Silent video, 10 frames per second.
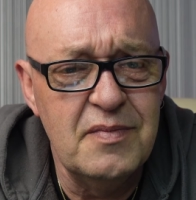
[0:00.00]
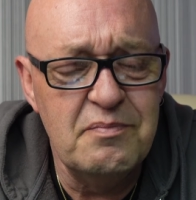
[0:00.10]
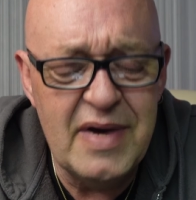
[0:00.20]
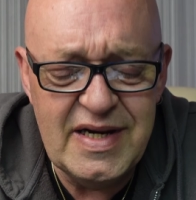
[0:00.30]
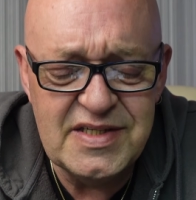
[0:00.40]

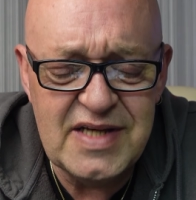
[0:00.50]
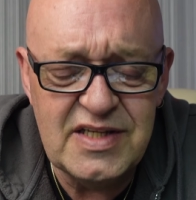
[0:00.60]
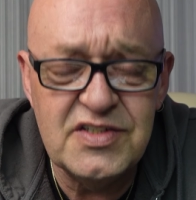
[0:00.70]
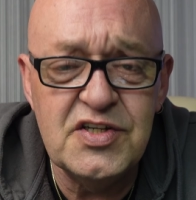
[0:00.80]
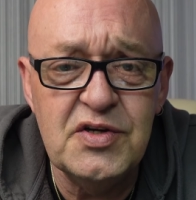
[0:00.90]
made
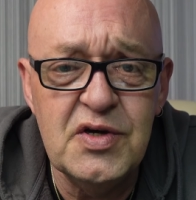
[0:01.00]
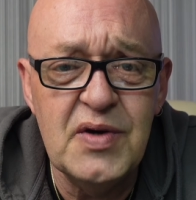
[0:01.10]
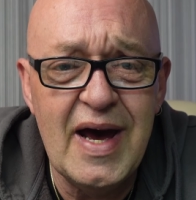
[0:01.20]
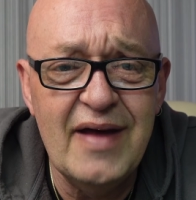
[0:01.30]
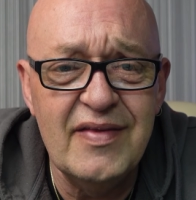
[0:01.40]
sense to
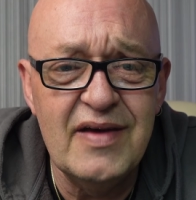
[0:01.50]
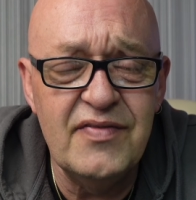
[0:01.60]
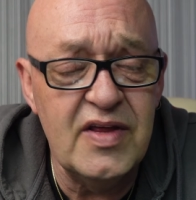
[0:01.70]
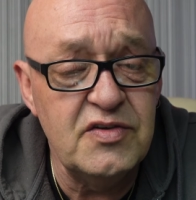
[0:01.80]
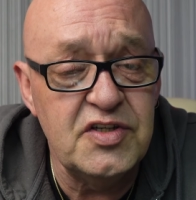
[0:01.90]
you out there
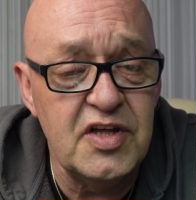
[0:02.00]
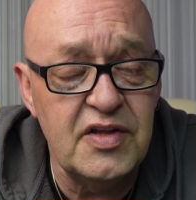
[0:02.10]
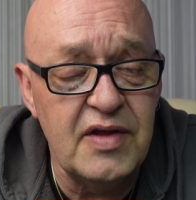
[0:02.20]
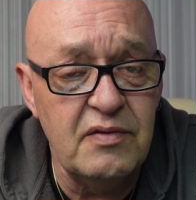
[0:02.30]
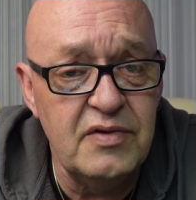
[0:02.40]
for those of you
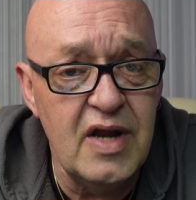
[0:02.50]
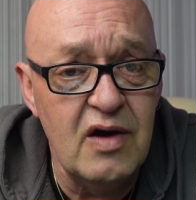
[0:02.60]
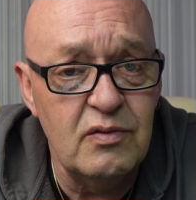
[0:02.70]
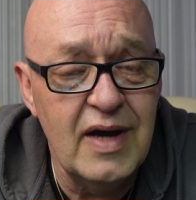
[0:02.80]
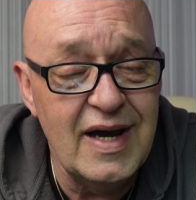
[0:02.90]
that don't
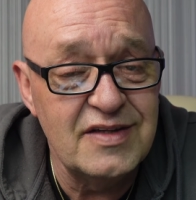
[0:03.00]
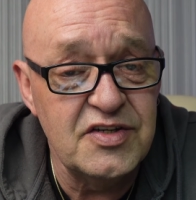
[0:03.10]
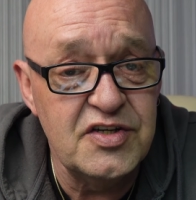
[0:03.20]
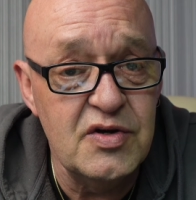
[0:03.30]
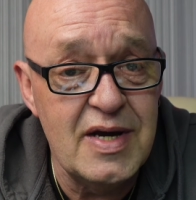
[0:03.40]
know how
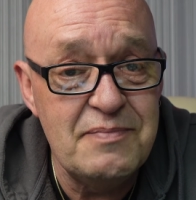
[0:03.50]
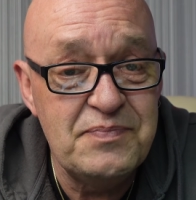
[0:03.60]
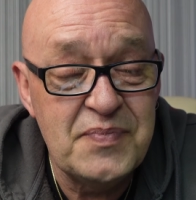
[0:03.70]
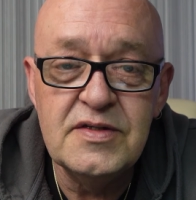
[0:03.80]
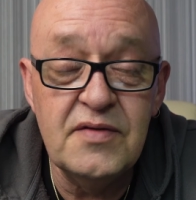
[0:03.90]
to do it.
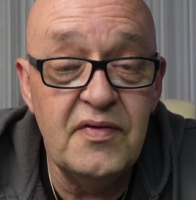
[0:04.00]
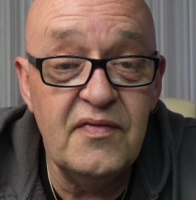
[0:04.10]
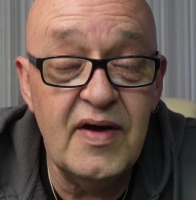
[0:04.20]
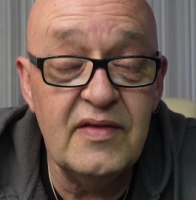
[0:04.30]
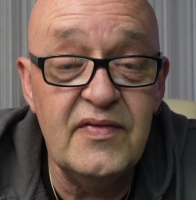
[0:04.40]
So if you
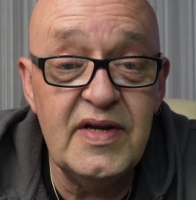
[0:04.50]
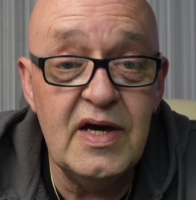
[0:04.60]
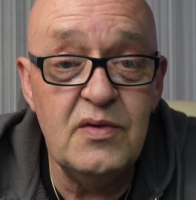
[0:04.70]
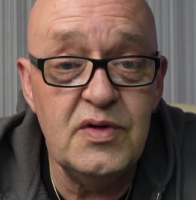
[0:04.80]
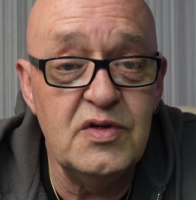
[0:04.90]
found the
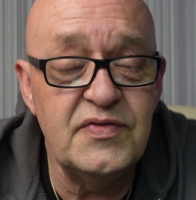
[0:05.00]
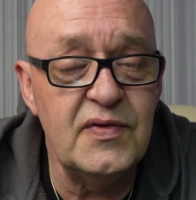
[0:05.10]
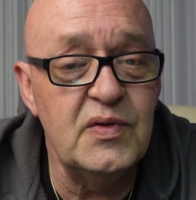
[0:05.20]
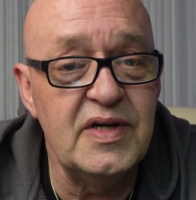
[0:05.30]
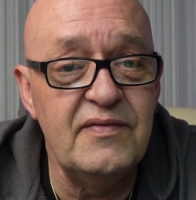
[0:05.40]
video
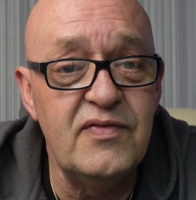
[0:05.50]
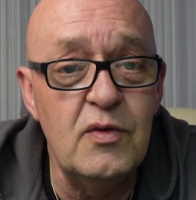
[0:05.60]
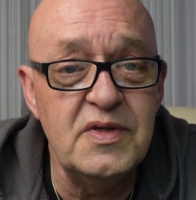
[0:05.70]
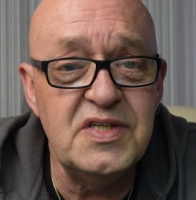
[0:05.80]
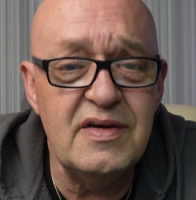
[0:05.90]
useful and
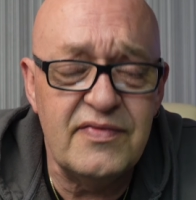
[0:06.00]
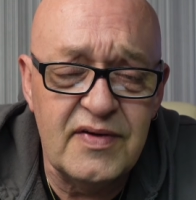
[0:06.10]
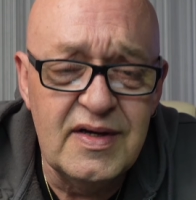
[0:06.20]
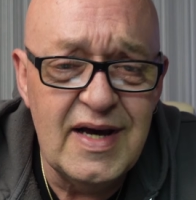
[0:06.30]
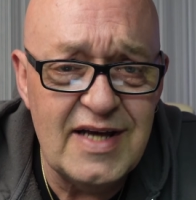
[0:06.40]
informative,
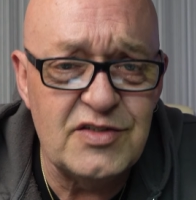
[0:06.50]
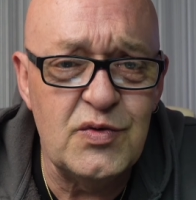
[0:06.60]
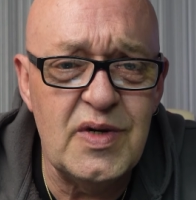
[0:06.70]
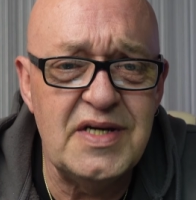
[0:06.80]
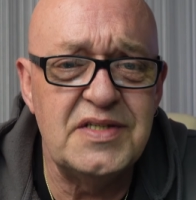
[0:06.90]
as
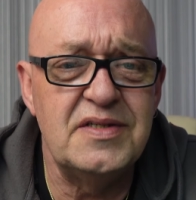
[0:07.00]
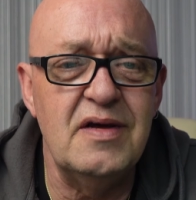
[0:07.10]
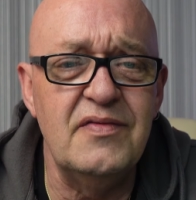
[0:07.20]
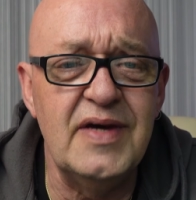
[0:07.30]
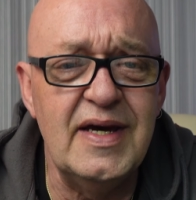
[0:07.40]
always,
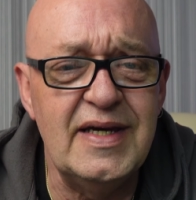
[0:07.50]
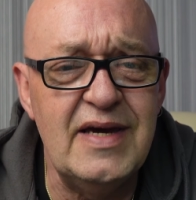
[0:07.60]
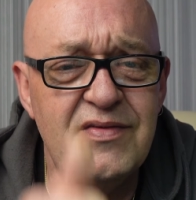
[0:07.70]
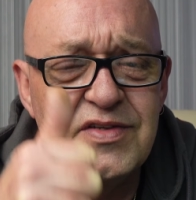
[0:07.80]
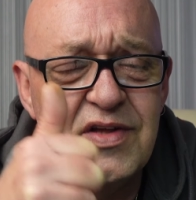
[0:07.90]
don't forget,
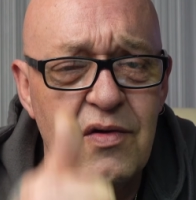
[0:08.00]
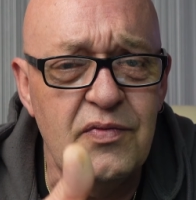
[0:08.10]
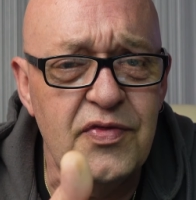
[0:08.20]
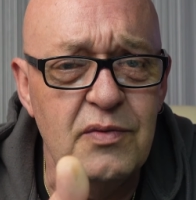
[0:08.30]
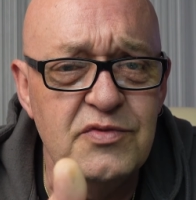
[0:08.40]
give us the
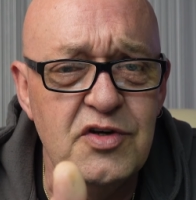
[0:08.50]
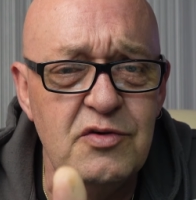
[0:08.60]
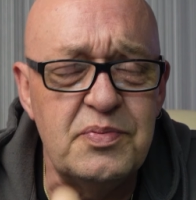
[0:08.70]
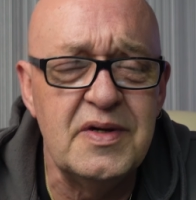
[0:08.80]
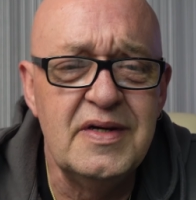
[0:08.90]
old thumbs up.